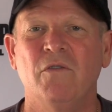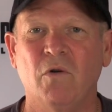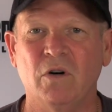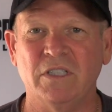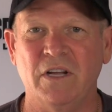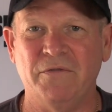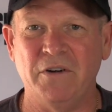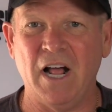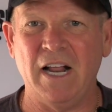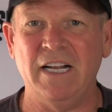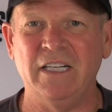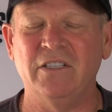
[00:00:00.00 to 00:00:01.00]
of course, if you're
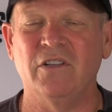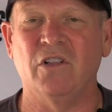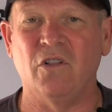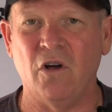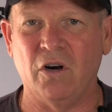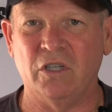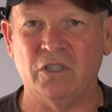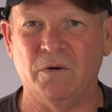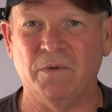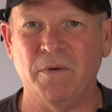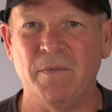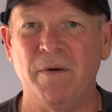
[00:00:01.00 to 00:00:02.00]
not into the longer
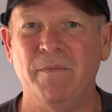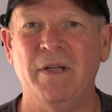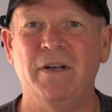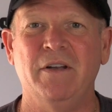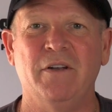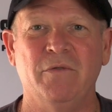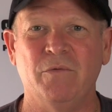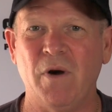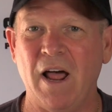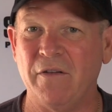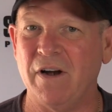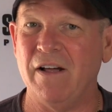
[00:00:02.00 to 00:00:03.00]
term commitment, you'd
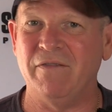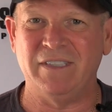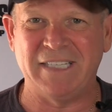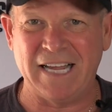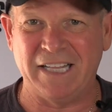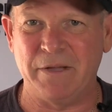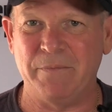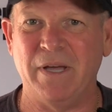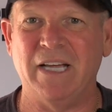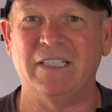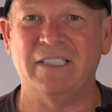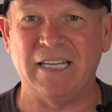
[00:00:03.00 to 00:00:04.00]
rather have daily
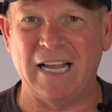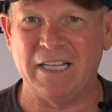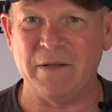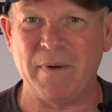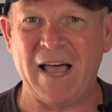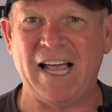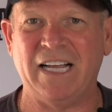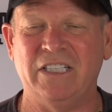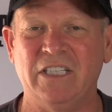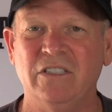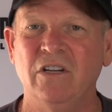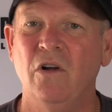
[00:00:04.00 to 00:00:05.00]
picks, daily
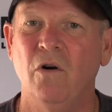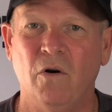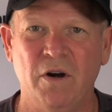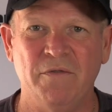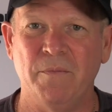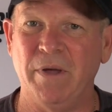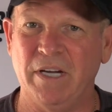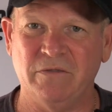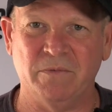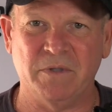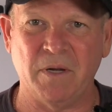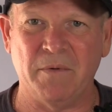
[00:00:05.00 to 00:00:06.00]
packages, or even picks
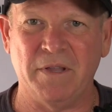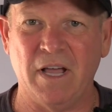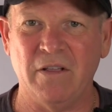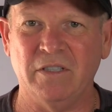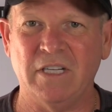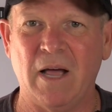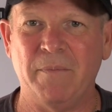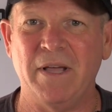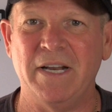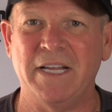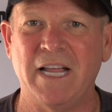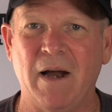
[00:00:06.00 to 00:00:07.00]
from some of the other top
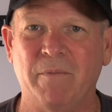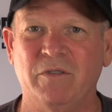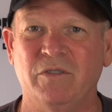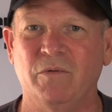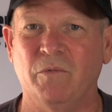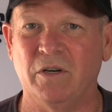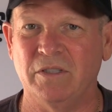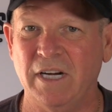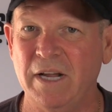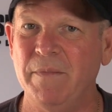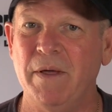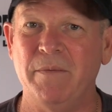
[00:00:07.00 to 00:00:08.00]
handicappers in the world
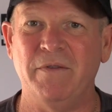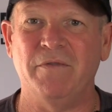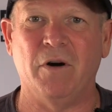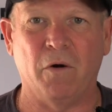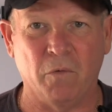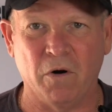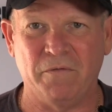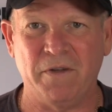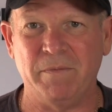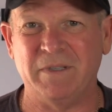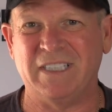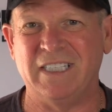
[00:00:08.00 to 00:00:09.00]
today, maybe even our world
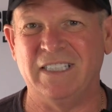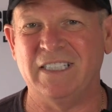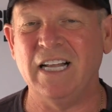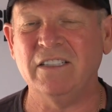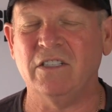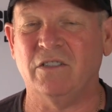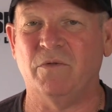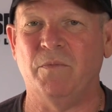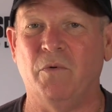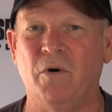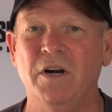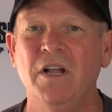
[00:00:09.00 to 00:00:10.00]
famous consensus
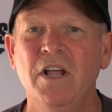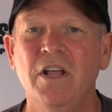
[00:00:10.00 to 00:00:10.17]
report.